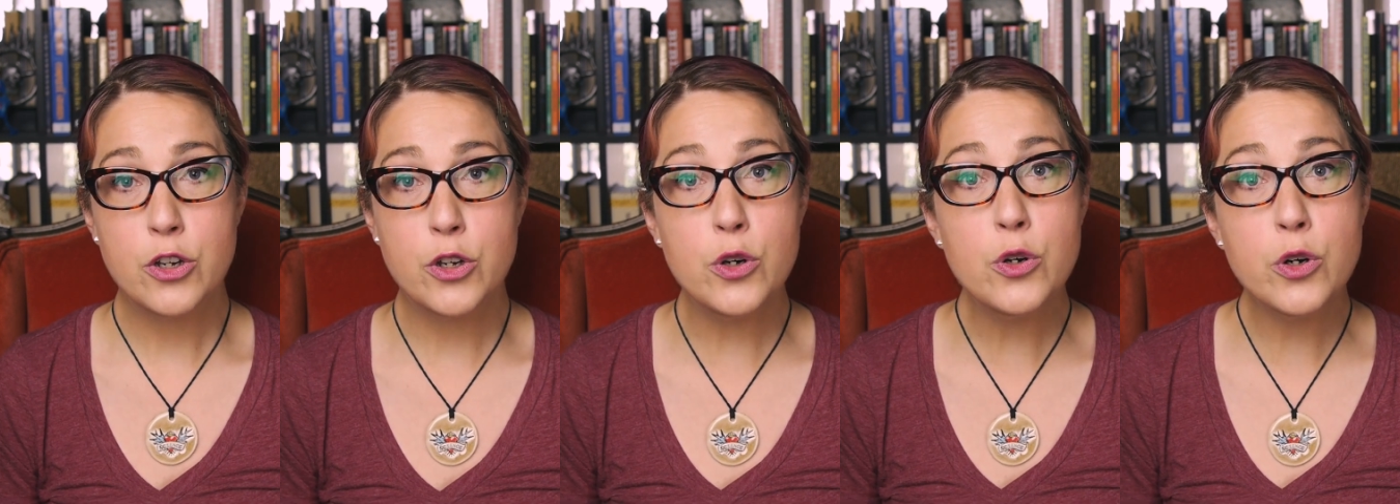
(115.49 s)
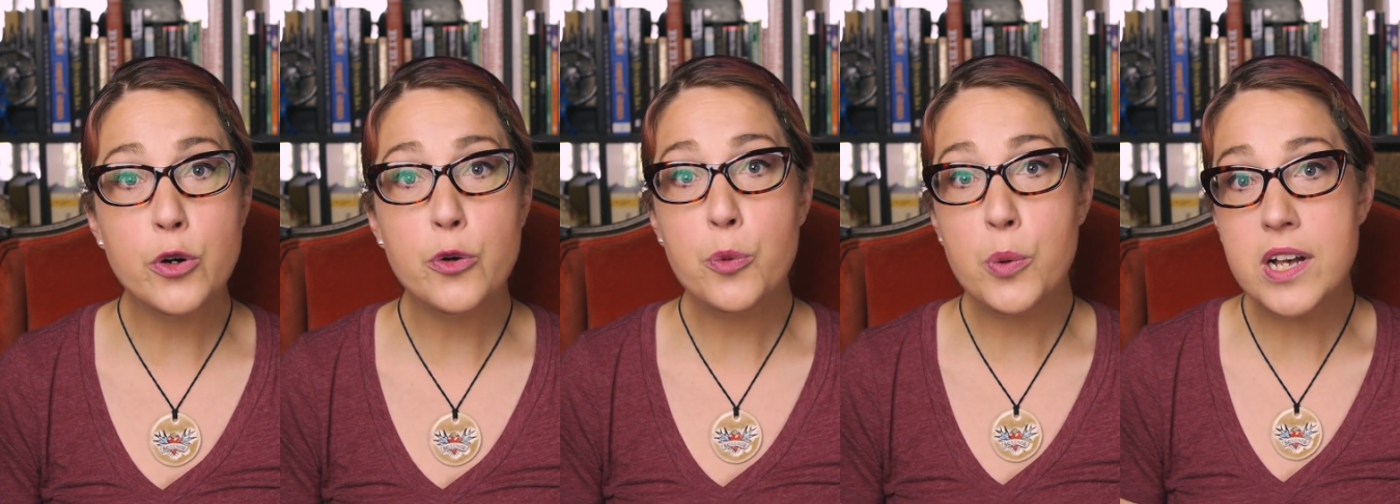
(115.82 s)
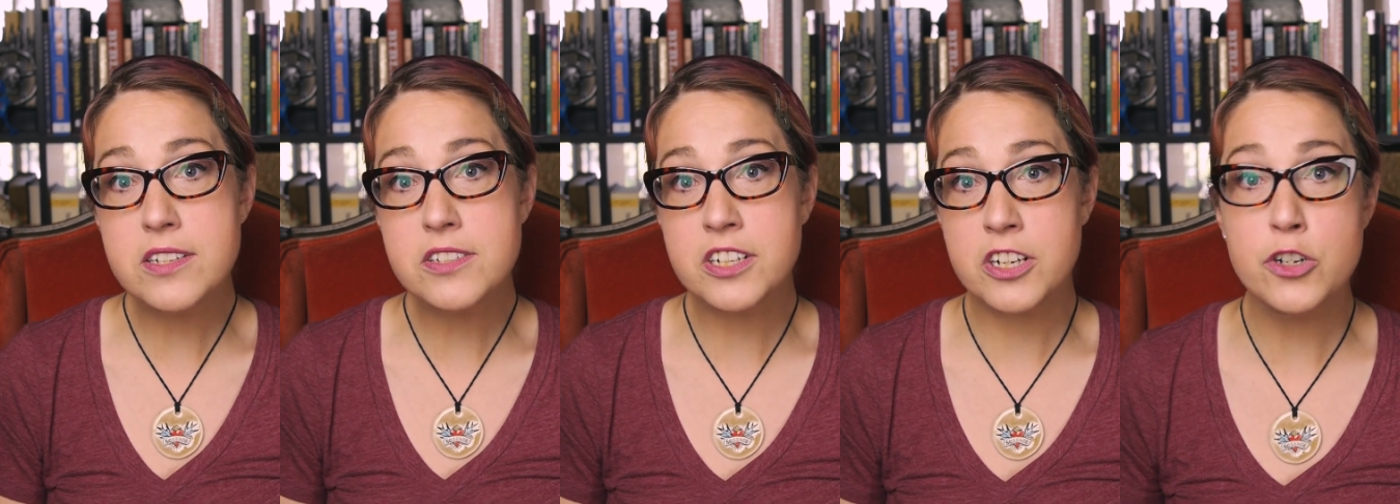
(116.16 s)
Google
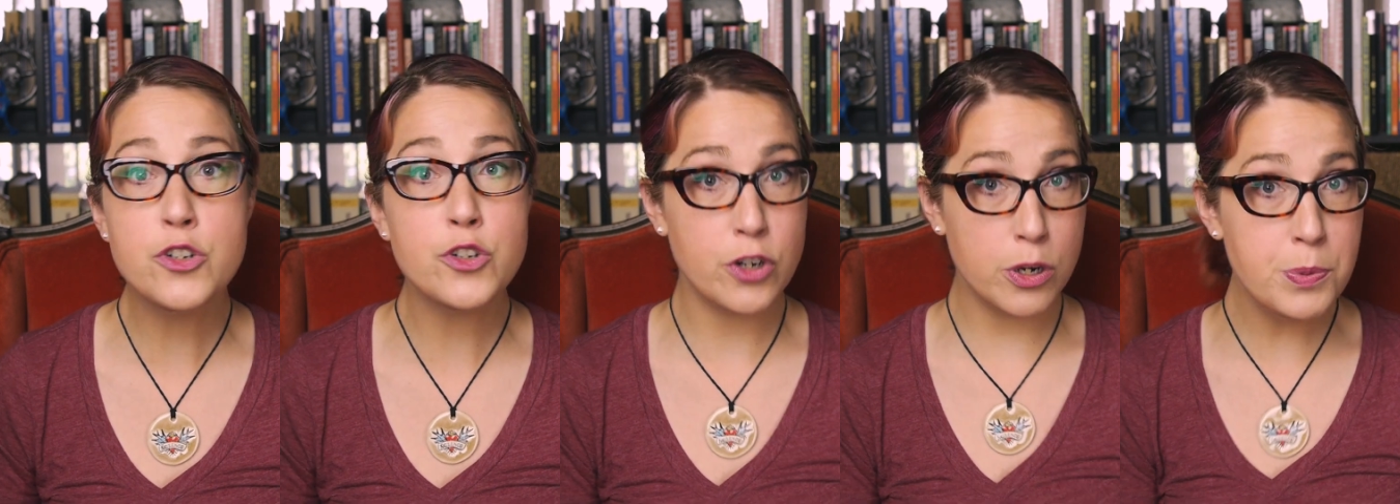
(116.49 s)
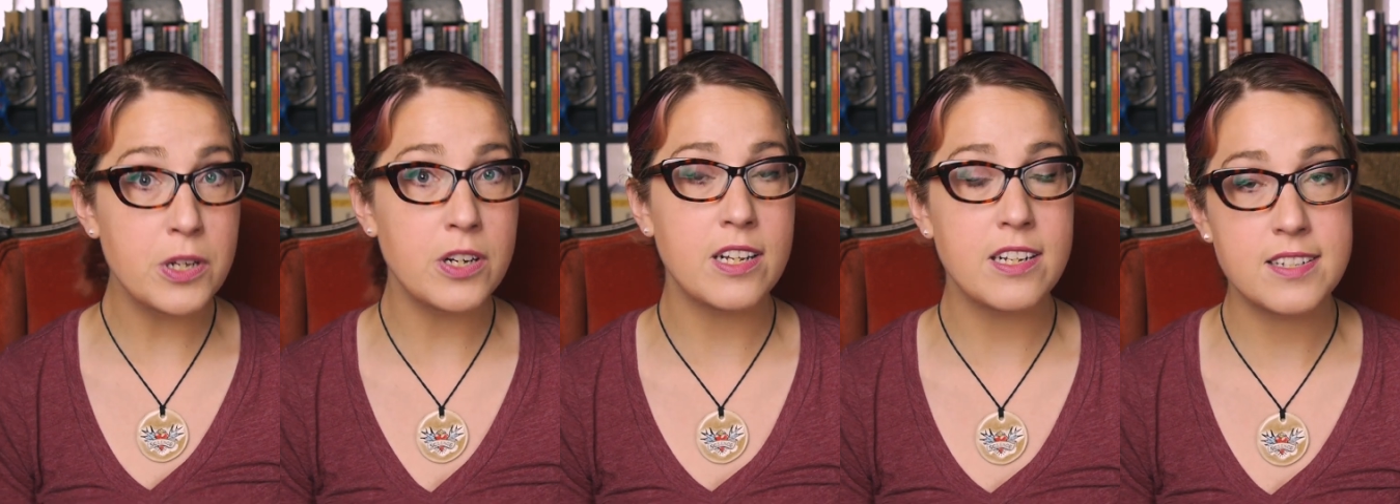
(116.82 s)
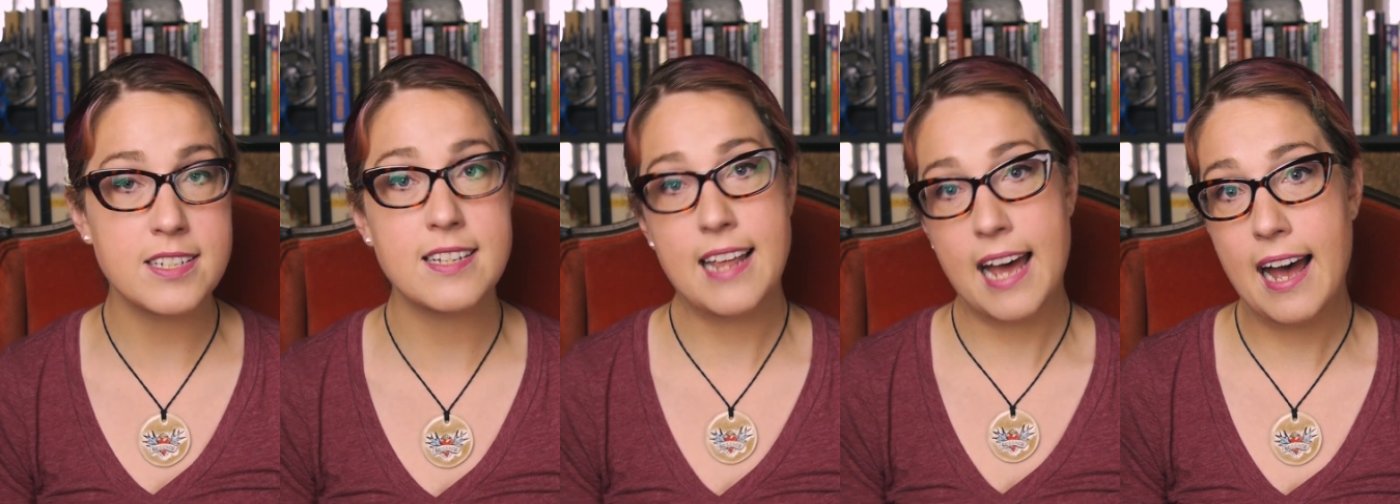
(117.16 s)
was contributing
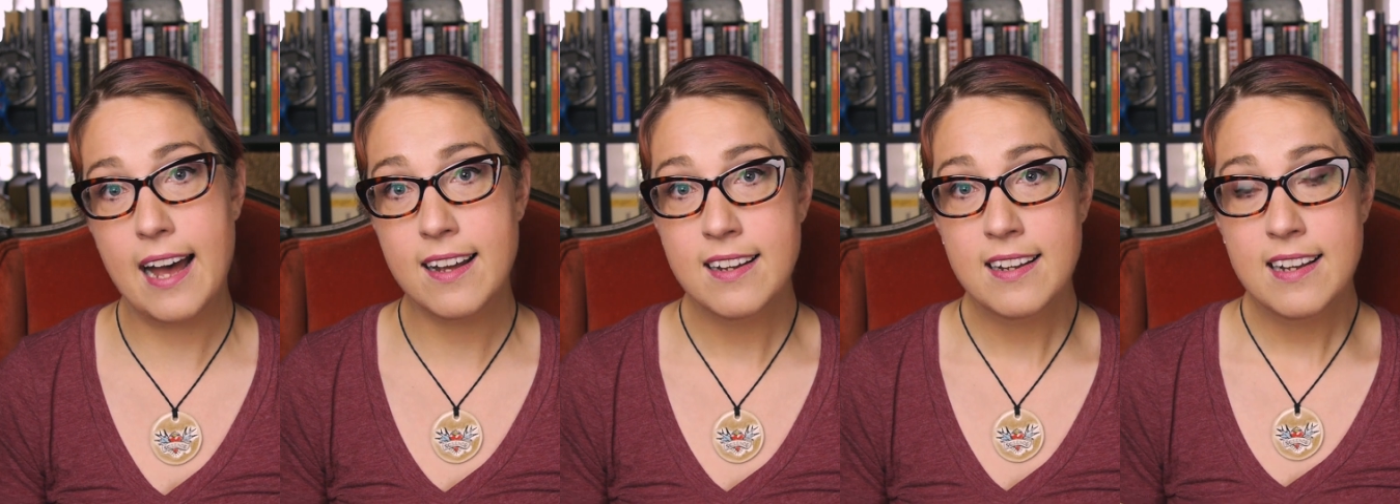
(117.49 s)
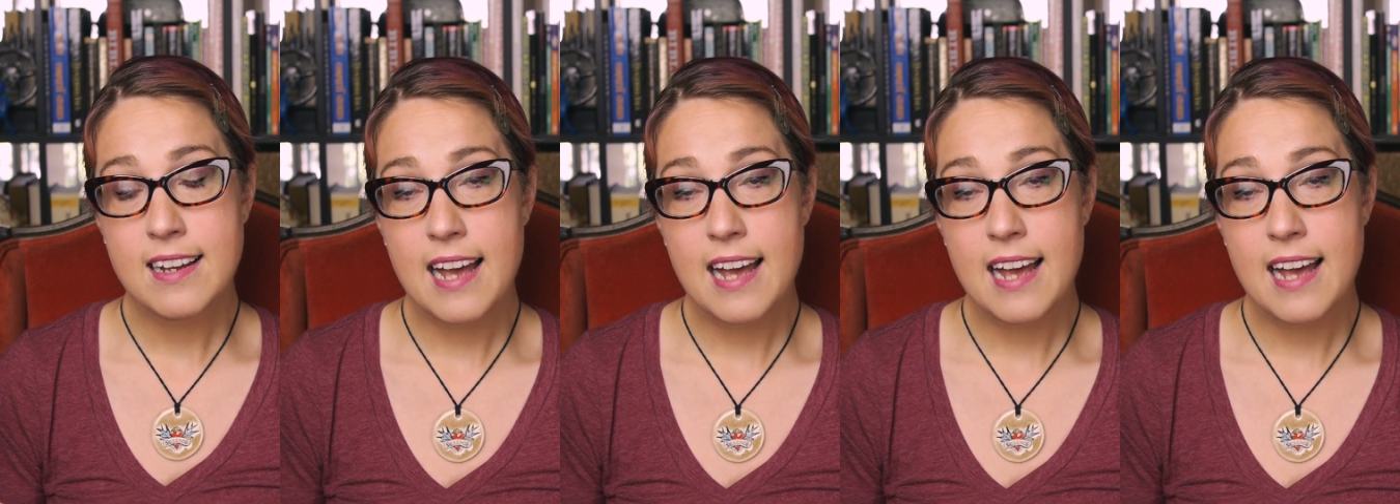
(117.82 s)
to that.